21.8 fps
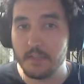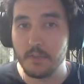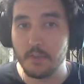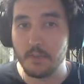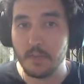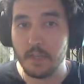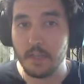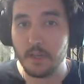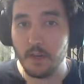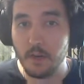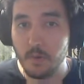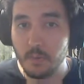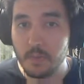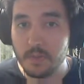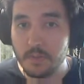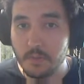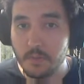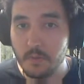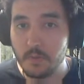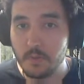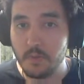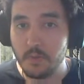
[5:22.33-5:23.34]
you can always
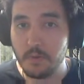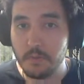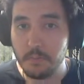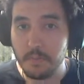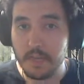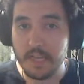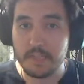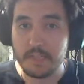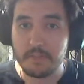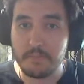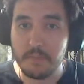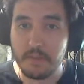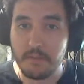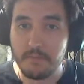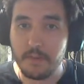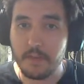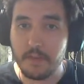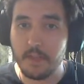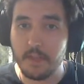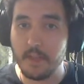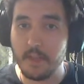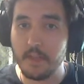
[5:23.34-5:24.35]
go to the blacksmith
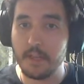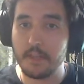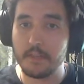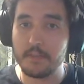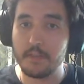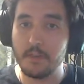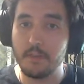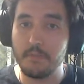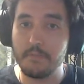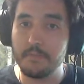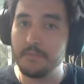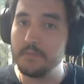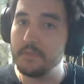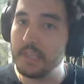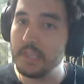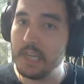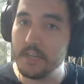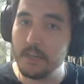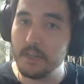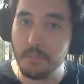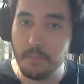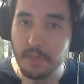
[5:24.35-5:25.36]
and craft
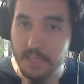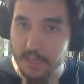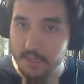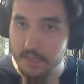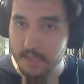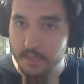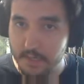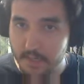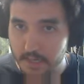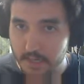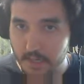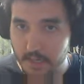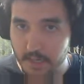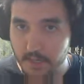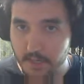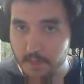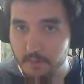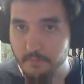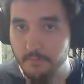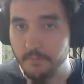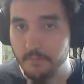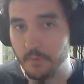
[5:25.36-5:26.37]
random legendary
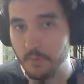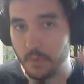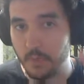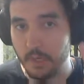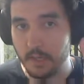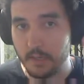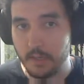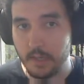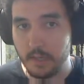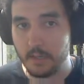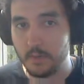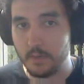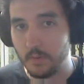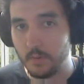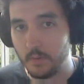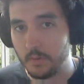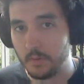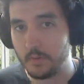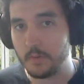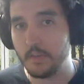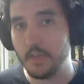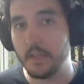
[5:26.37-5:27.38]
item for 1k
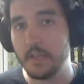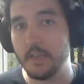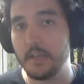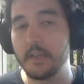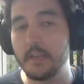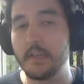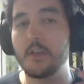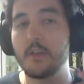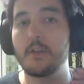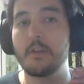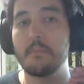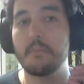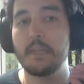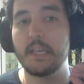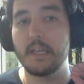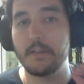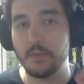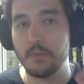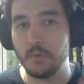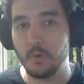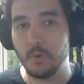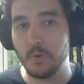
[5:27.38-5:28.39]
gold, and then gonna be
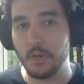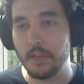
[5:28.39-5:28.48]
at your